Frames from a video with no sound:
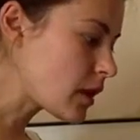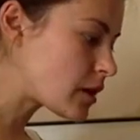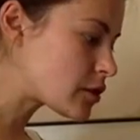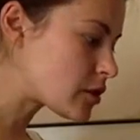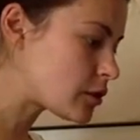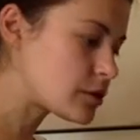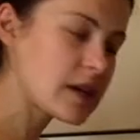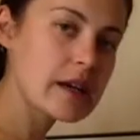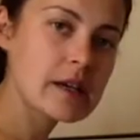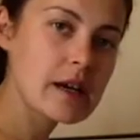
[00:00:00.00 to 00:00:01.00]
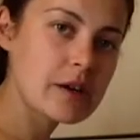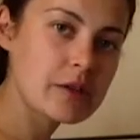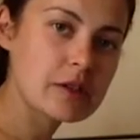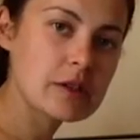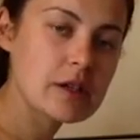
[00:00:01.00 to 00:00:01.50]
So take care,
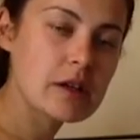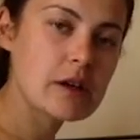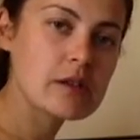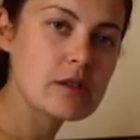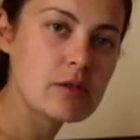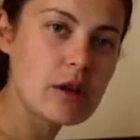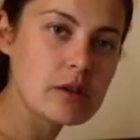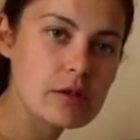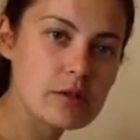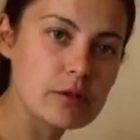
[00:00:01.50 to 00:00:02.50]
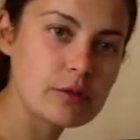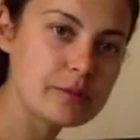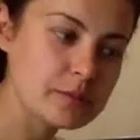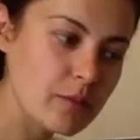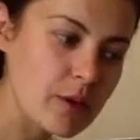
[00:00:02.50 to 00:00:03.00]
and I'll see you guys soon
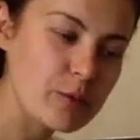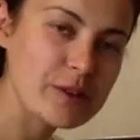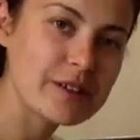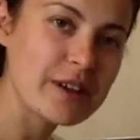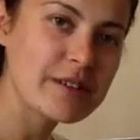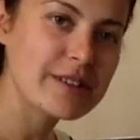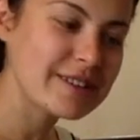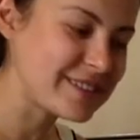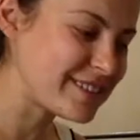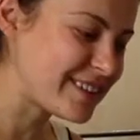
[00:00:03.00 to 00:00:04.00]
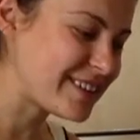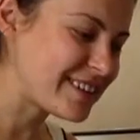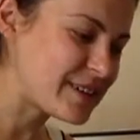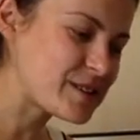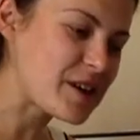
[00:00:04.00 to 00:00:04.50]
with another
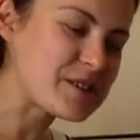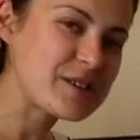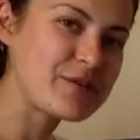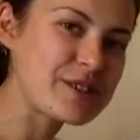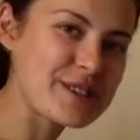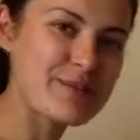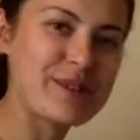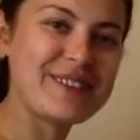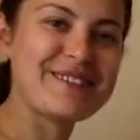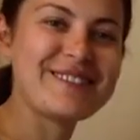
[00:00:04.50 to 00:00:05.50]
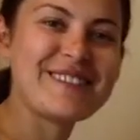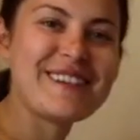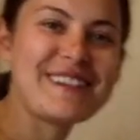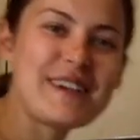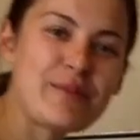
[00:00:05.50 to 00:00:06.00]
exciting recipe.
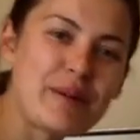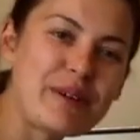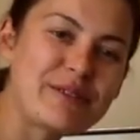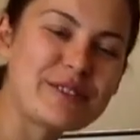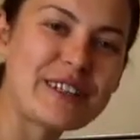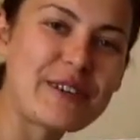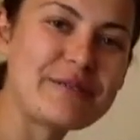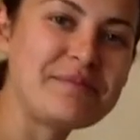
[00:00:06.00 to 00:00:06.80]
Take care, bye bye for now.